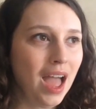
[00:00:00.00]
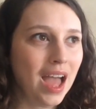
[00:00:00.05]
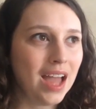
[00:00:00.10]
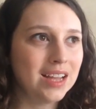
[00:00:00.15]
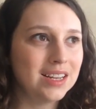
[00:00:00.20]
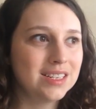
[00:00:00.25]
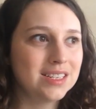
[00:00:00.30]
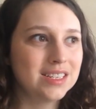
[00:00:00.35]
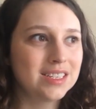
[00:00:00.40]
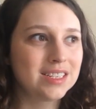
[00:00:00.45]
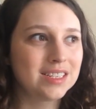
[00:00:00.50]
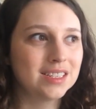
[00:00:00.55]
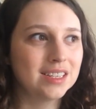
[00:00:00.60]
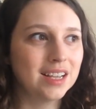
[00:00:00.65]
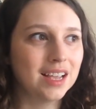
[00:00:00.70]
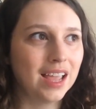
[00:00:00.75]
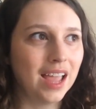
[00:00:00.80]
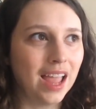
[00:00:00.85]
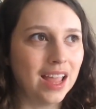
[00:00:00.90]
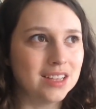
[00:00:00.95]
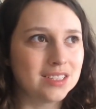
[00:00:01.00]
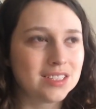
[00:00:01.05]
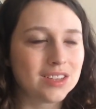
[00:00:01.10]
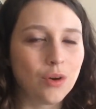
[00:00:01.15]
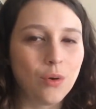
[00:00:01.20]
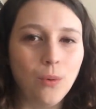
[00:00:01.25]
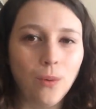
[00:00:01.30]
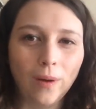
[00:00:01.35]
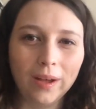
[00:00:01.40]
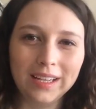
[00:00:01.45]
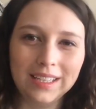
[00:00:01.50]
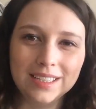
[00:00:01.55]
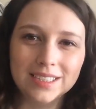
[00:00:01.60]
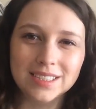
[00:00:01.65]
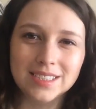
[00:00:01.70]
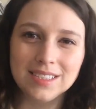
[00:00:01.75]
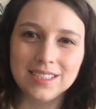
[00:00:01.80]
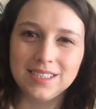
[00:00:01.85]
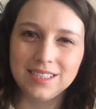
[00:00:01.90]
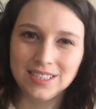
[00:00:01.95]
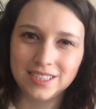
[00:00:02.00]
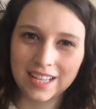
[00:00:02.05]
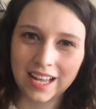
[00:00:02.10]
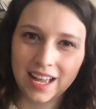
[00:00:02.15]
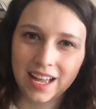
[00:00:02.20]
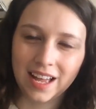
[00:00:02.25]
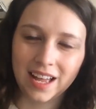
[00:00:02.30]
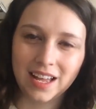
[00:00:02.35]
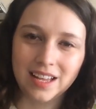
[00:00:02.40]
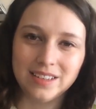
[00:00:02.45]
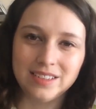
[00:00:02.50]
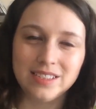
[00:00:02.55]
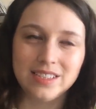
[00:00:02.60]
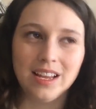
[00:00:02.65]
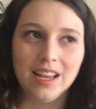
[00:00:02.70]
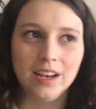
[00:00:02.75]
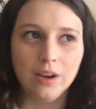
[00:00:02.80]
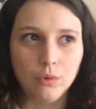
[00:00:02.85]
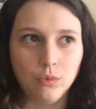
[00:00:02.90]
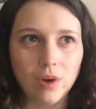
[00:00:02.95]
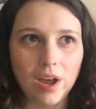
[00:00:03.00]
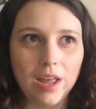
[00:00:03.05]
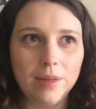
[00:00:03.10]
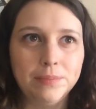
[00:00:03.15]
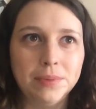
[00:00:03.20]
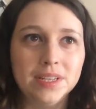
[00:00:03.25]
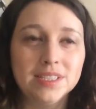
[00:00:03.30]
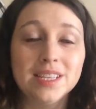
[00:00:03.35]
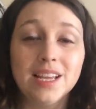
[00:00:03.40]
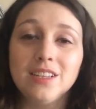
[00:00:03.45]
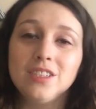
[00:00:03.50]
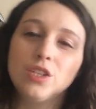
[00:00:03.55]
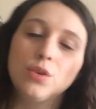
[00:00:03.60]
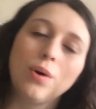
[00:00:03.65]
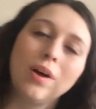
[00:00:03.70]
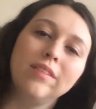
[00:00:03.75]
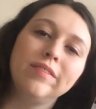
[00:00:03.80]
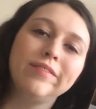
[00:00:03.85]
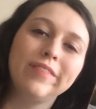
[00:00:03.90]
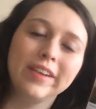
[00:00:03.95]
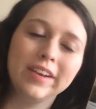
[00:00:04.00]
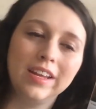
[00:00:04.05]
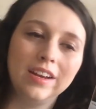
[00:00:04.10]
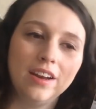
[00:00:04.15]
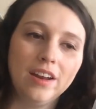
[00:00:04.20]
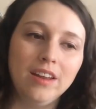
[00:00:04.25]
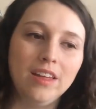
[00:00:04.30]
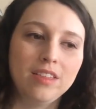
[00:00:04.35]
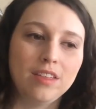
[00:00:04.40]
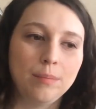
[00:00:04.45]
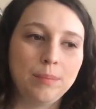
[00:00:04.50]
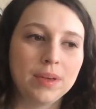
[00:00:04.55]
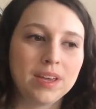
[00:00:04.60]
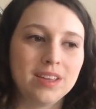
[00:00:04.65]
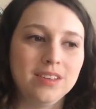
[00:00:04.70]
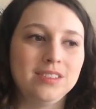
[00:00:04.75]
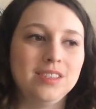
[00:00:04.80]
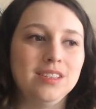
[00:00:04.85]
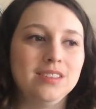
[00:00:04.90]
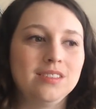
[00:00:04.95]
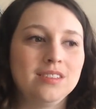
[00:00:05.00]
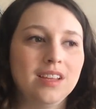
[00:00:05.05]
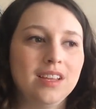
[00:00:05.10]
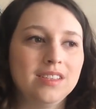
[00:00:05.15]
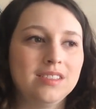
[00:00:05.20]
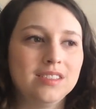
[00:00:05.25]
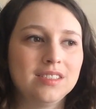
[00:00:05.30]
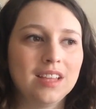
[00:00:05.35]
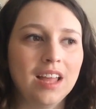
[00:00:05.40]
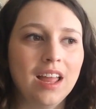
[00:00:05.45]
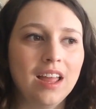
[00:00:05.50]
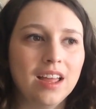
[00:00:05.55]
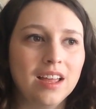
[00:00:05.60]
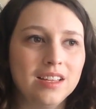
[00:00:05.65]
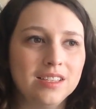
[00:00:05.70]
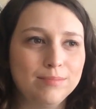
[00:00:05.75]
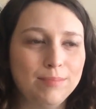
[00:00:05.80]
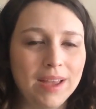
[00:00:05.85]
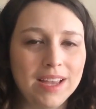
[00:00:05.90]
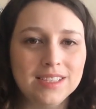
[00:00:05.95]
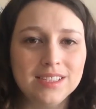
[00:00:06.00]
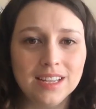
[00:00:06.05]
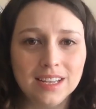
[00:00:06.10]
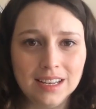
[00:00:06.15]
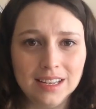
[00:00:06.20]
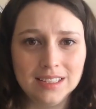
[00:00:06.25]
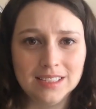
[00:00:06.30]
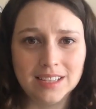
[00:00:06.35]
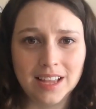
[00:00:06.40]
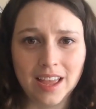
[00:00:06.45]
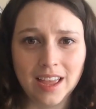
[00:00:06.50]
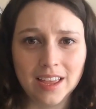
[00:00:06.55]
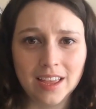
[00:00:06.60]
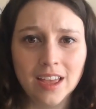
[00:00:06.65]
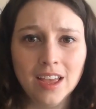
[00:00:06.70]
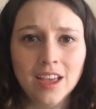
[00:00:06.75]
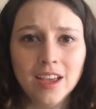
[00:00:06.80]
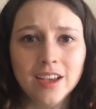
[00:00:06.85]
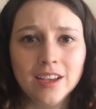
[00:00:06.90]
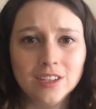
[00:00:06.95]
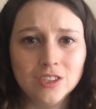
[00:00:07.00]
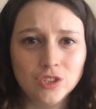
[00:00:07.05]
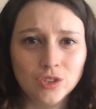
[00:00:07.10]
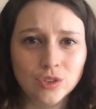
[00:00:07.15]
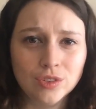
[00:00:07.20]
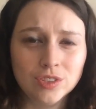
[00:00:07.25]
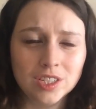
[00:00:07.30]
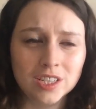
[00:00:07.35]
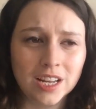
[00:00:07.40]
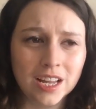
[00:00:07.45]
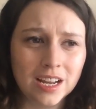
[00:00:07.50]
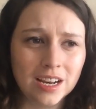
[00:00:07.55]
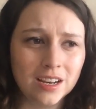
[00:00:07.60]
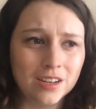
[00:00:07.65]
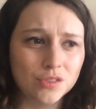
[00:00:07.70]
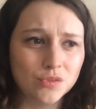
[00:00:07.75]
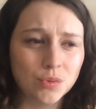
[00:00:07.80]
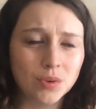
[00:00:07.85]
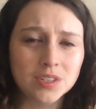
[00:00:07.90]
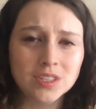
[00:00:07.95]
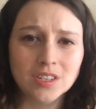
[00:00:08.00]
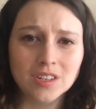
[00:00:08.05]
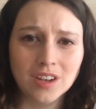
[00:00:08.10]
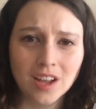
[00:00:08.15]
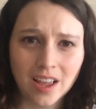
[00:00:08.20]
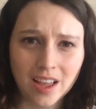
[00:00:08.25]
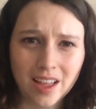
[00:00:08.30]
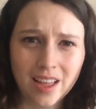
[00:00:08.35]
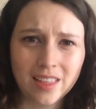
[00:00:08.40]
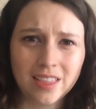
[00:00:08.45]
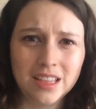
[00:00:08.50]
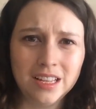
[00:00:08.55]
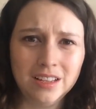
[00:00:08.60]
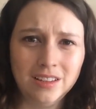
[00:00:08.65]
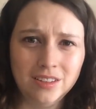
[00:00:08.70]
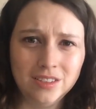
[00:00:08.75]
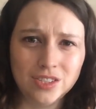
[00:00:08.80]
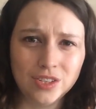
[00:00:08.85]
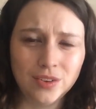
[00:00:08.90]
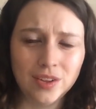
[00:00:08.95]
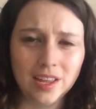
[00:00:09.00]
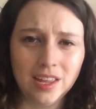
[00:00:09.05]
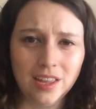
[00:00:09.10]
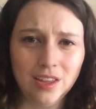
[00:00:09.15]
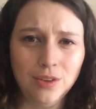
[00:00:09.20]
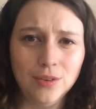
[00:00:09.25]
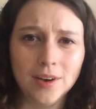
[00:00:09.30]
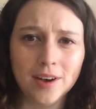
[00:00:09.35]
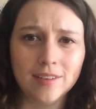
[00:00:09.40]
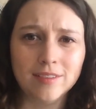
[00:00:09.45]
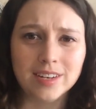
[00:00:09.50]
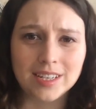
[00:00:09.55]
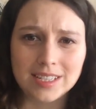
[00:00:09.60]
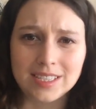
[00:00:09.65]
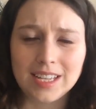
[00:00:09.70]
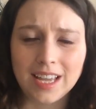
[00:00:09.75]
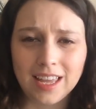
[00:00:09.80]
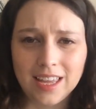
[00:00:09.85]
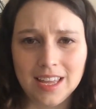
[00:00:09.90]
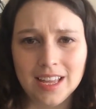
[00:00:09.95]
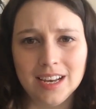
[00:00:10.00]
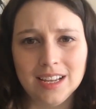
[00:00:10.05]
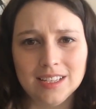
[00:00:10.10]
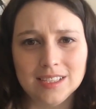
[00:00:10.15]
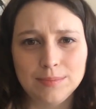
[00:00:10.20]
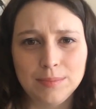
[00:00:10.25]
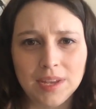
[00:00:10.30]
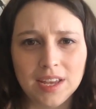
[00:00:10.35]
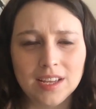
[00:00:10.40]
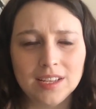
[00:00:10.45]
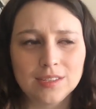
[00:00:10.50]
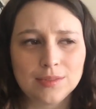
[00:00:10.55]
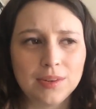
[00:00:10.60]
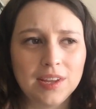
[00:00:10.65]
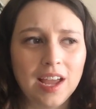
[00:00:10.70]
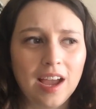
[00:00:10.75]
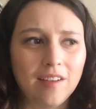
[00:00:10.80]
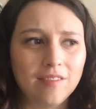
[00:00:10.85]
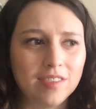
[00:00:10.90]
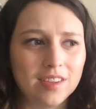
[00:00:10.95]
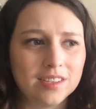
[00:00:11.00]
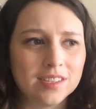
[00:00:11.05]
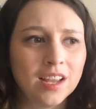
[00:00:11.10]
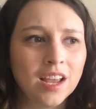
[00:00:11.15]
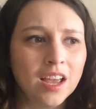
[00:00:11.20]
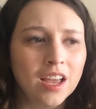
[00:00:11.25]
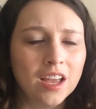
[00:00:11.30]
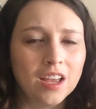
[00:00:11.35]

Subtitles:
And it's quite sad in a way, but it's actually quite funny in another, because it's basically saying, George in England, what on earth are you doing? You are ridiculous, because we have this